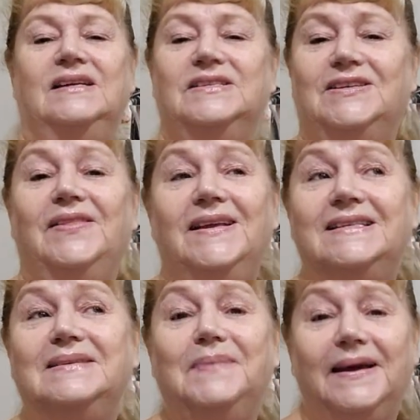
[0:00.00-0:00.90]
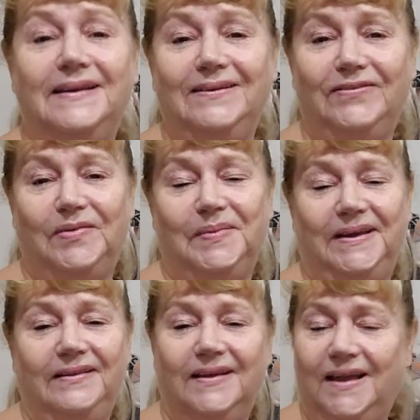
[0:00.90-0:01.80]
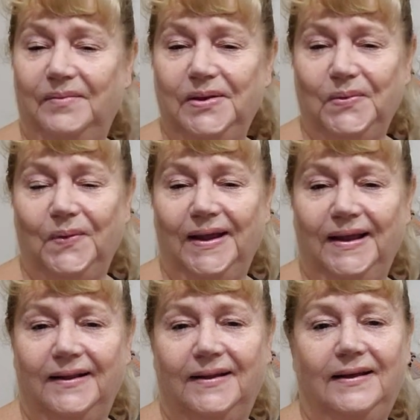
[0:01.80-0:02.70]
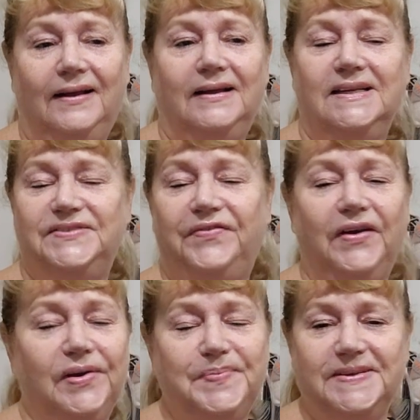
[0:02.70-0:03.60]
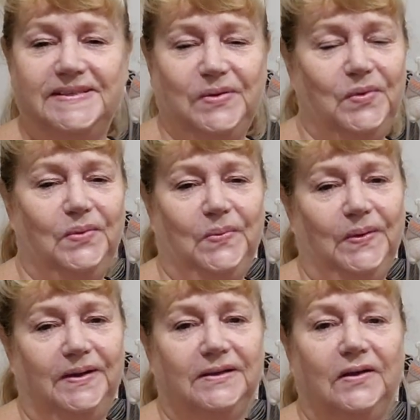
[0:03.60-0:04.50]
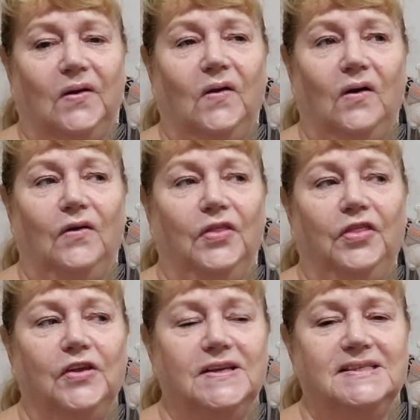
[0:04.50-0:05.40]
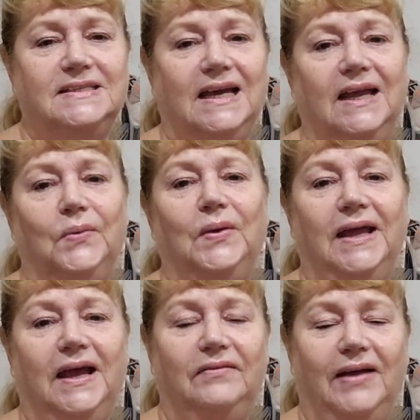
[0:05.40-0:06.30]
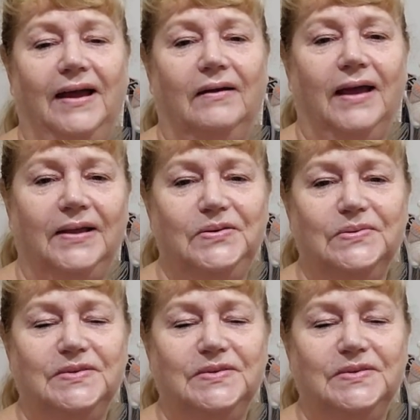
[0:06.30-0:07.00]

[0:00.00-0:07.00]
So that's about it for me. The coming week is very busy with work. On Thursday, we have our annual